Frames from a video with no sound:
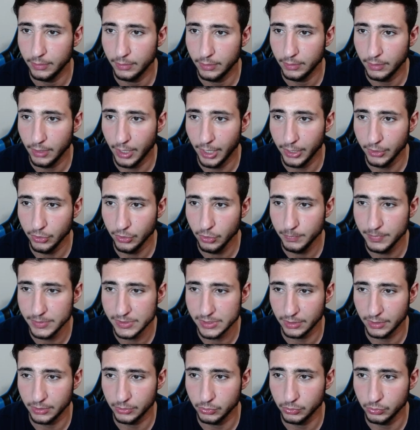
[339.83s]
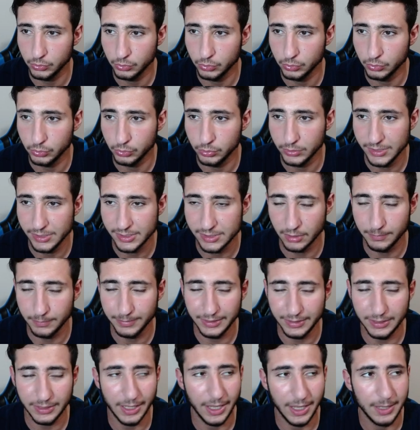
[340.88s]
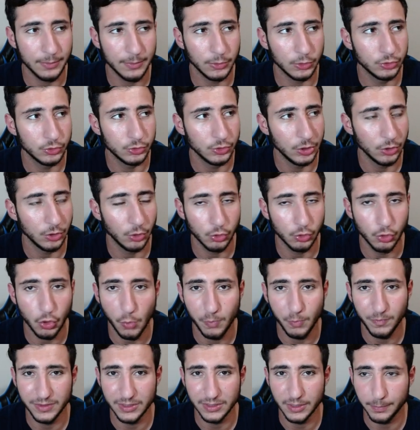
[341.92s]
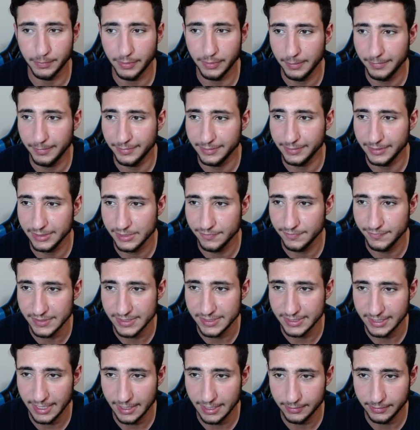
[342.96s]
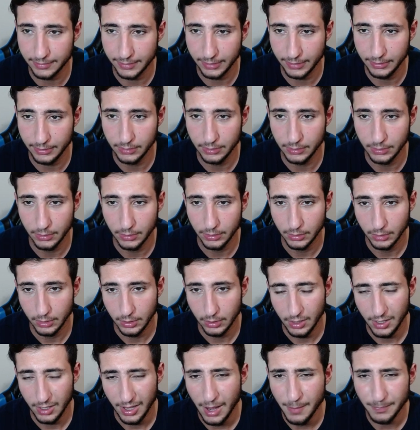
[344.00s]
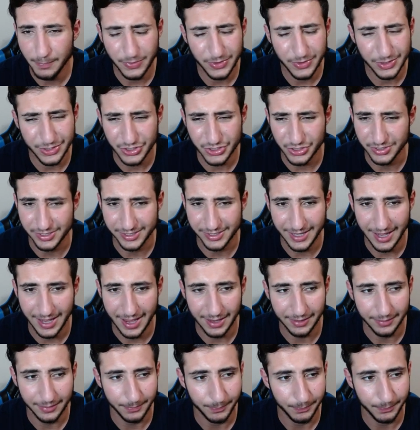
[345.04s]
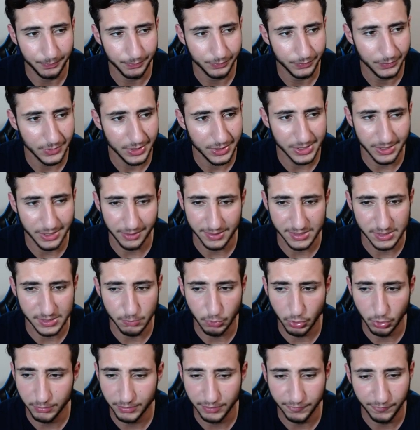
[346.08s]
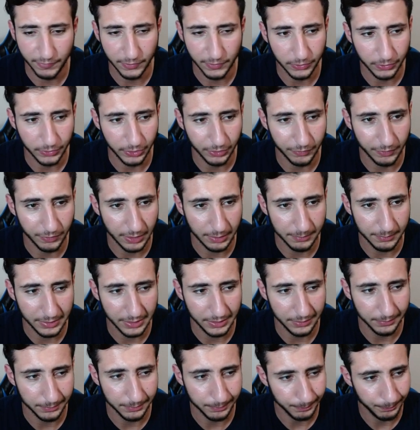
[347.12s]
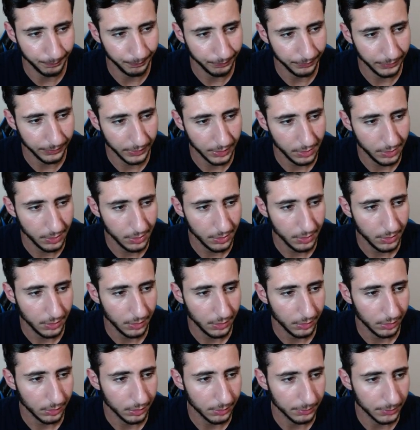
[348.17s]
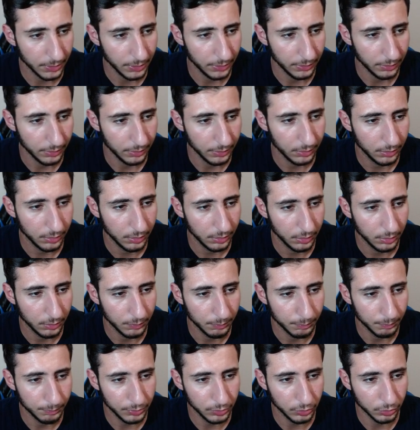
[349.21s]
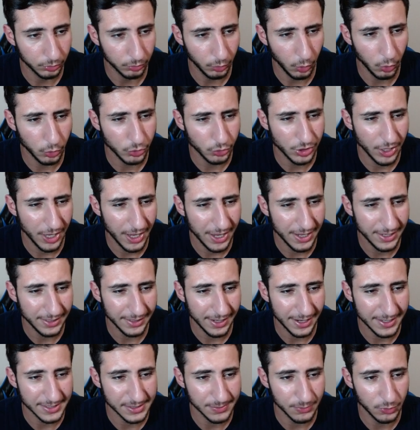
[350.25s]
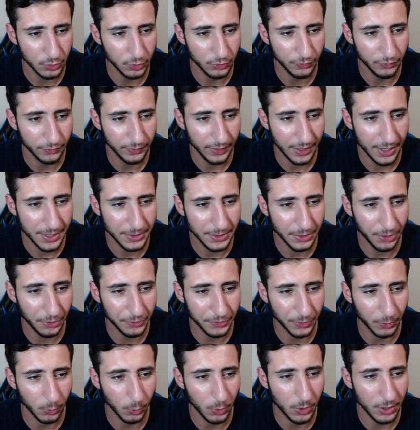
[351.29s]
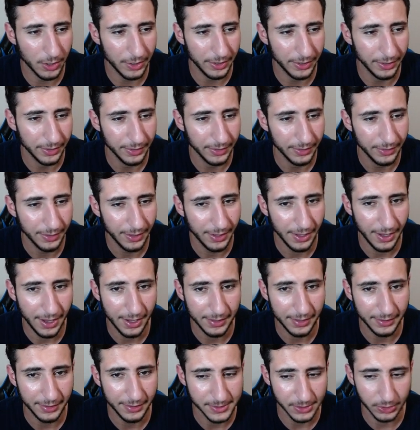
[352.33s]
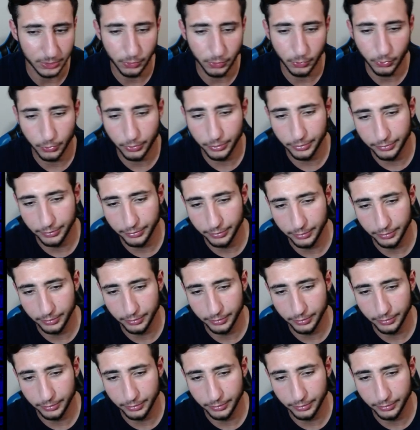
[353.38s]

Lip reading: I hope he's gonna be able to, you know, cope with the Premier League's physicality. I'm pretty sure he can. He's not a small midfielder, you know what I mean. Come on. Boom, okay, nice move. Another one, and it's a corner.